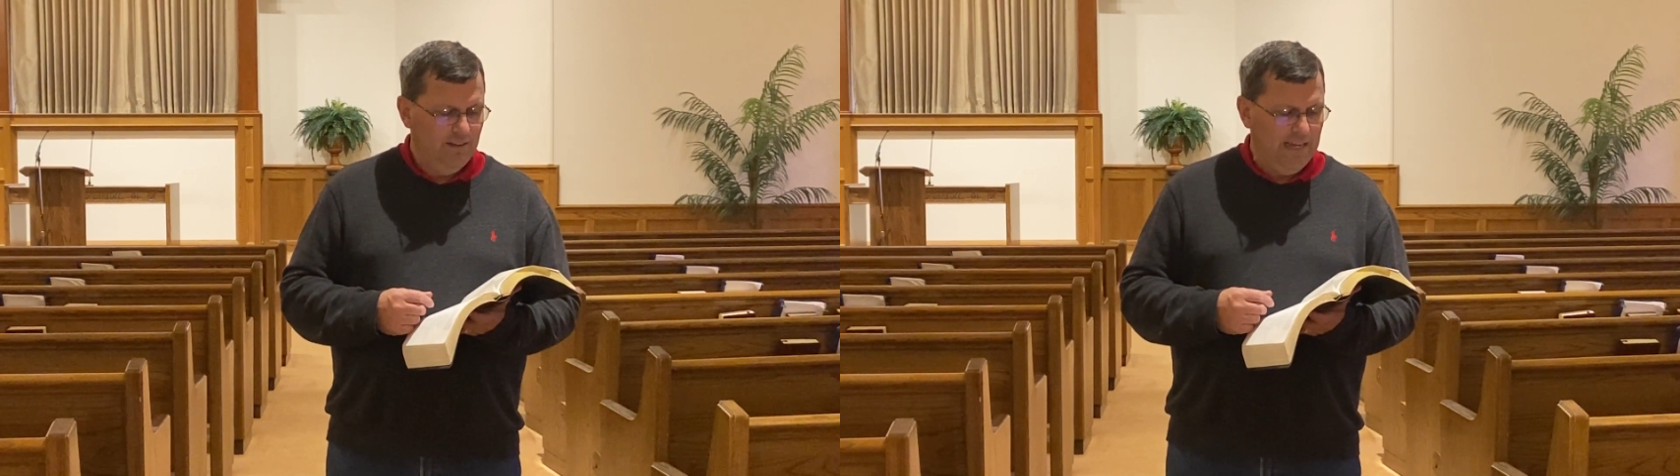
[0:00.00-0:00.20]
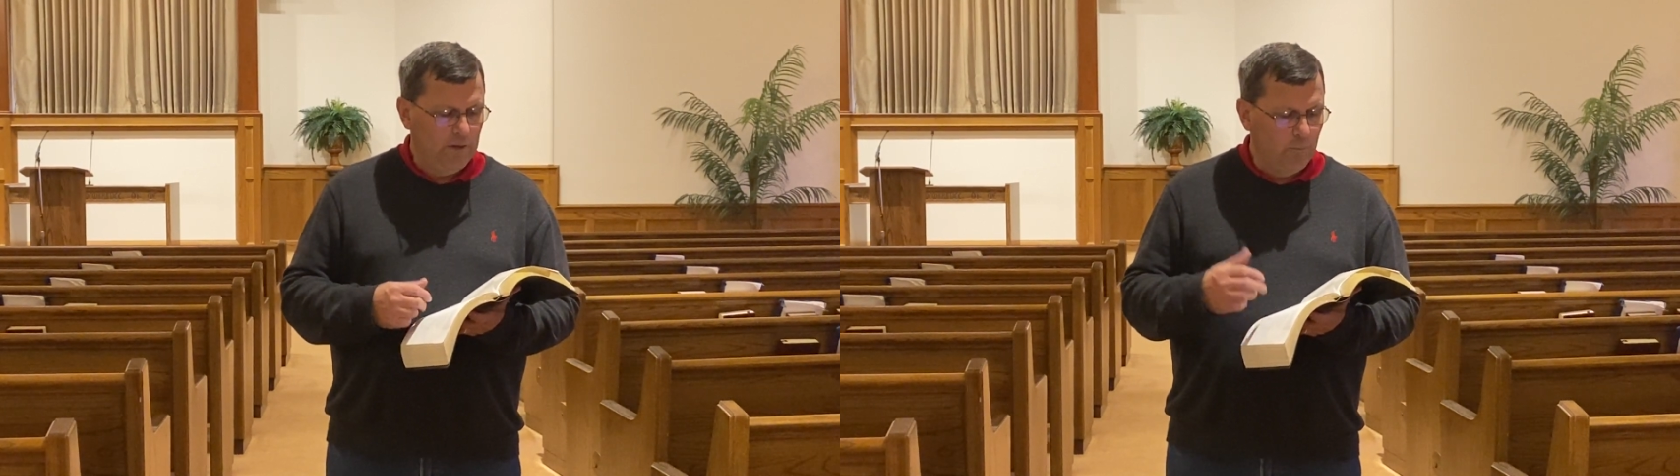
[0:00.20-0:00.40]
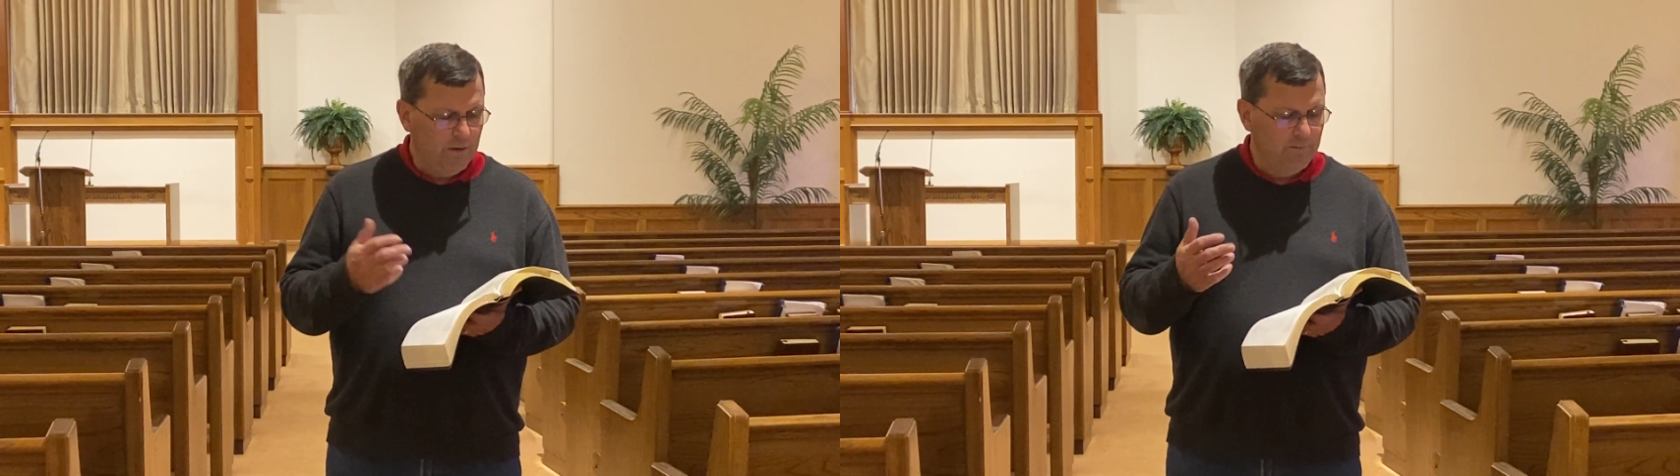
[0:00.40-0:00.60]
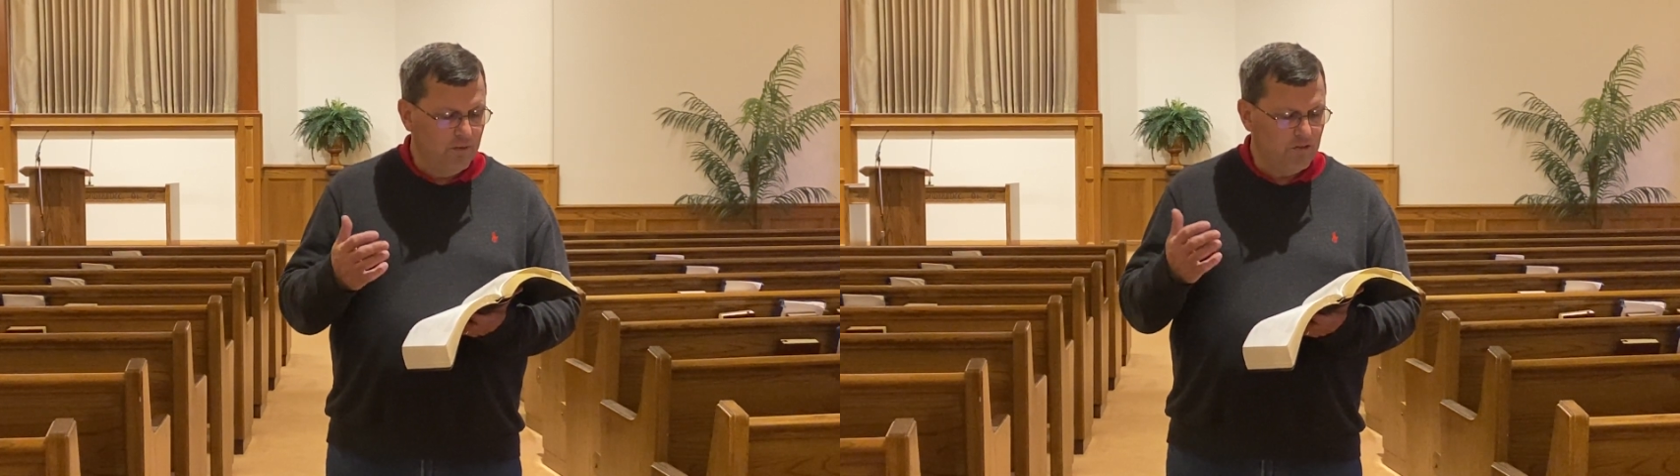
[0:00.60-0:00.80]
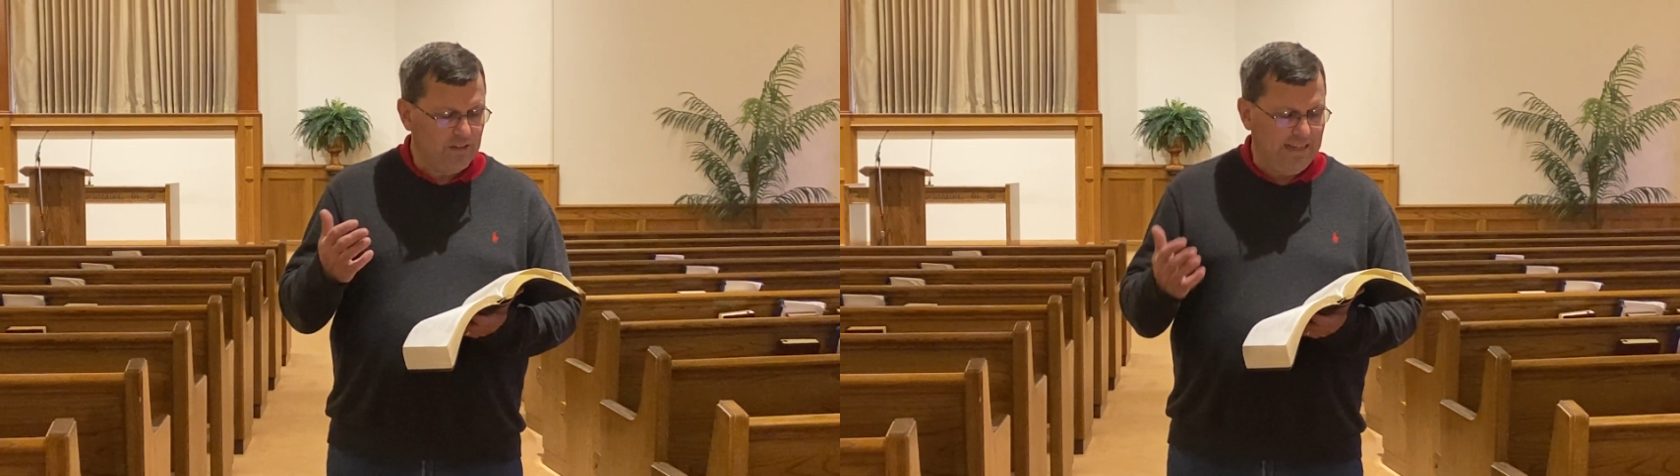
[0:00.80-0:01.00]
and
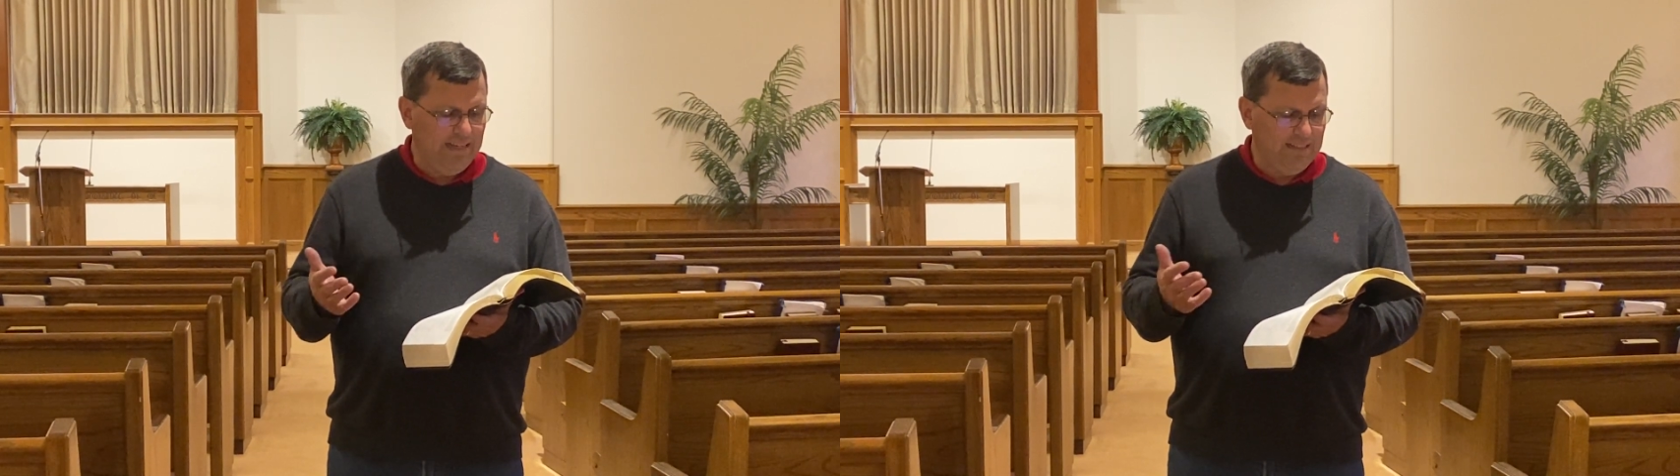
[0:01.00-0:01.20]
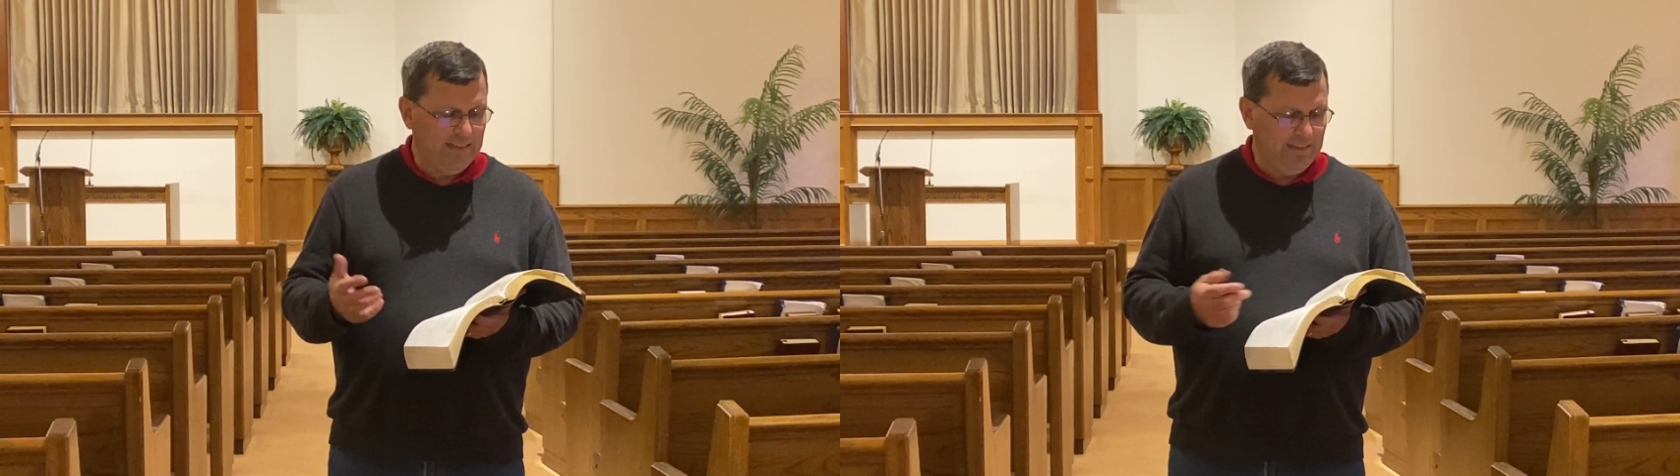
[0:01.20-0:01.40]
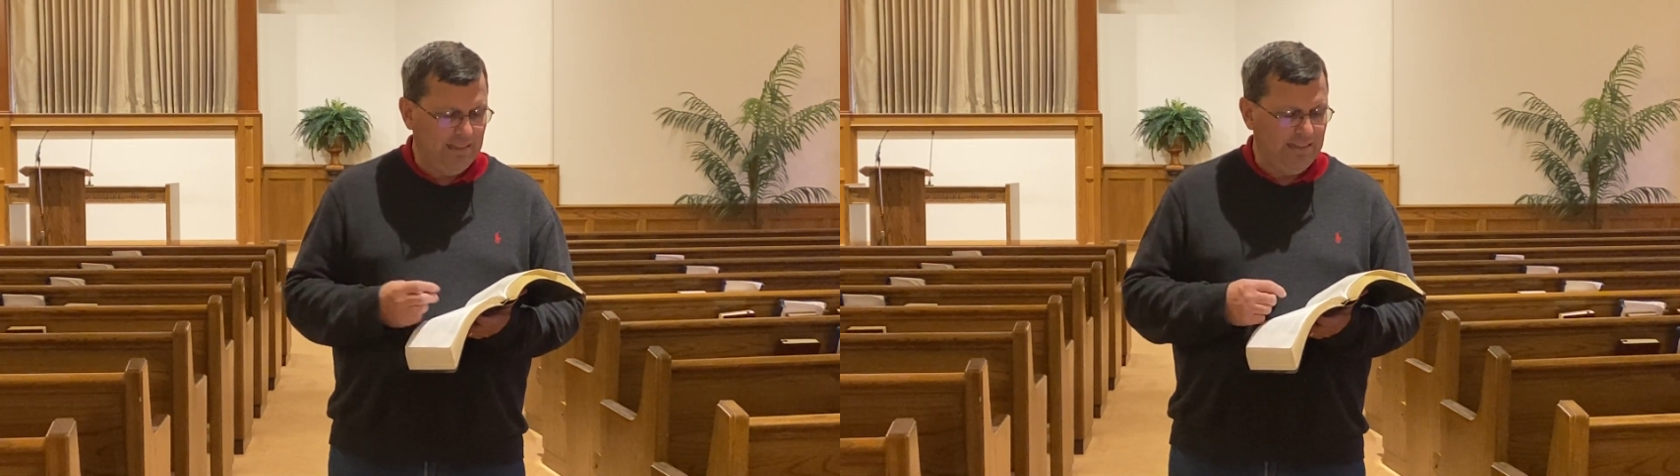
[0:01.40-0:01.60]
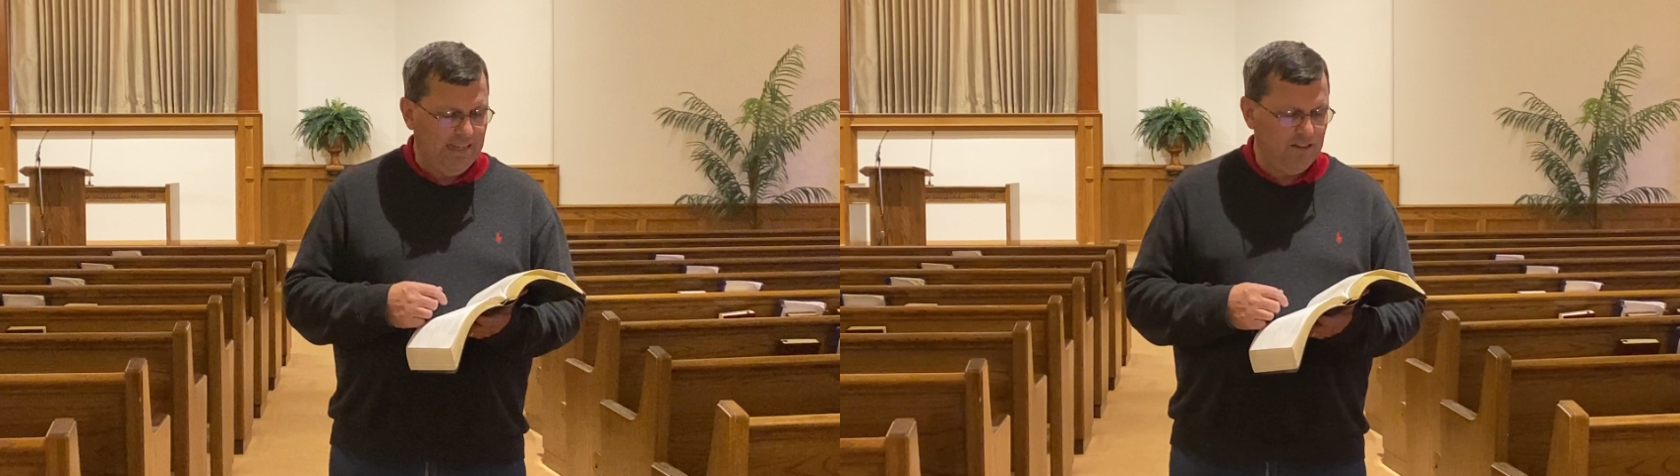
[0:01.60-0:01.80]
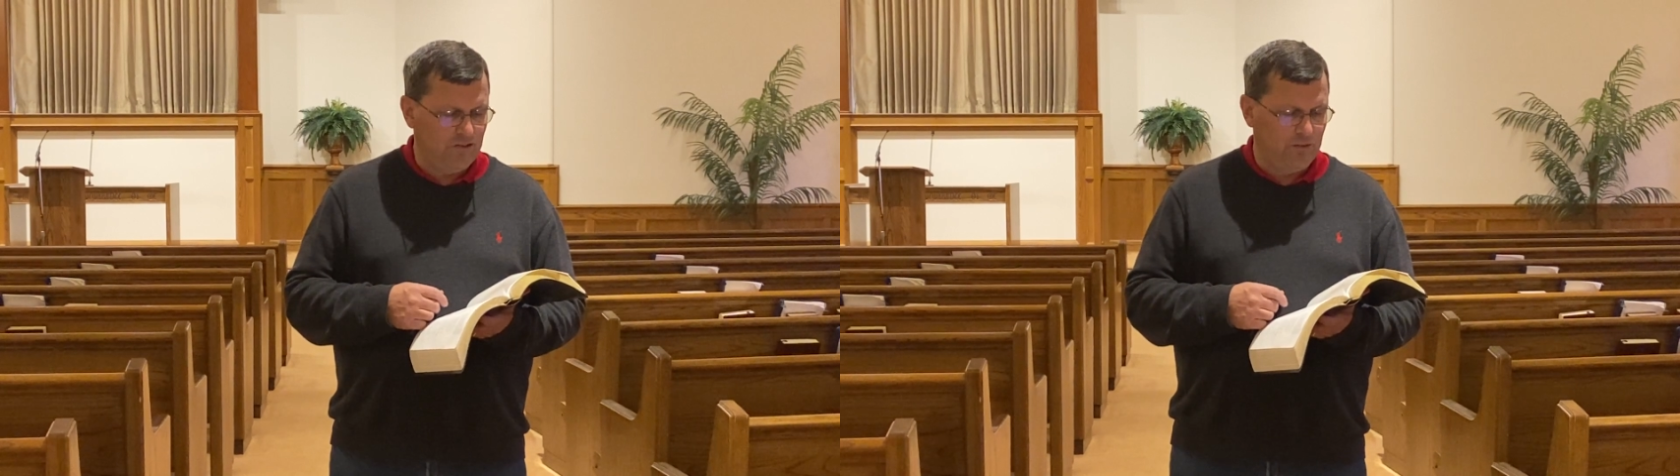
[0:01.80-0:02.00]
rivers in the
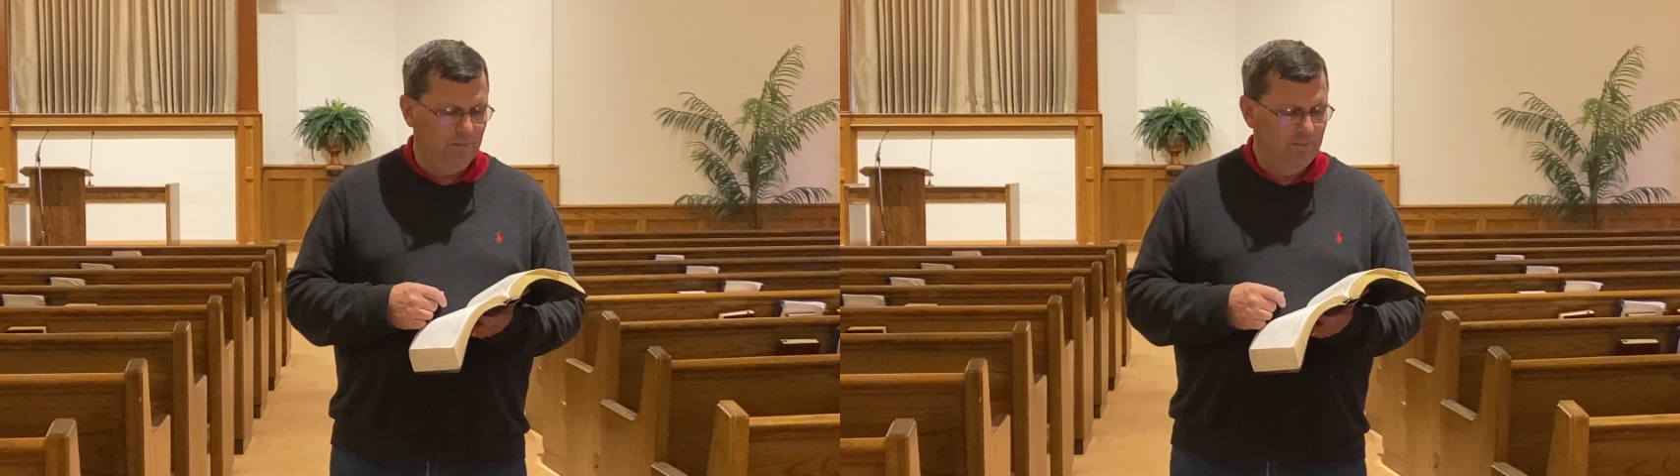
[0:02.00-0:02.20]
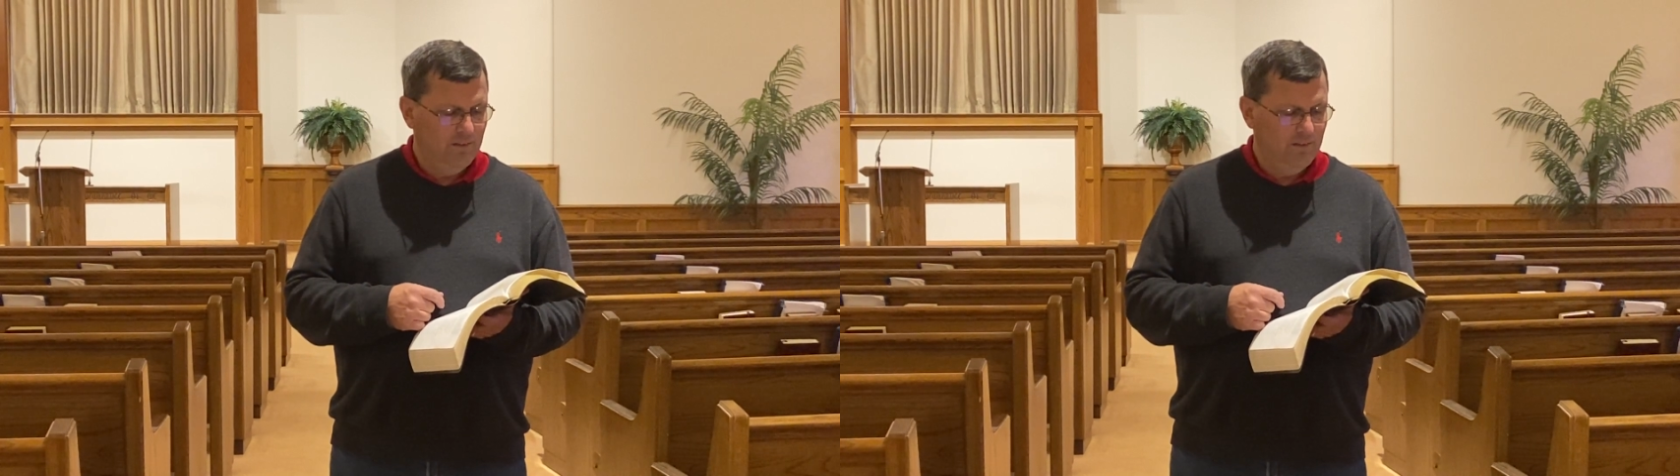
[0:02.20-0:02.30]
desert.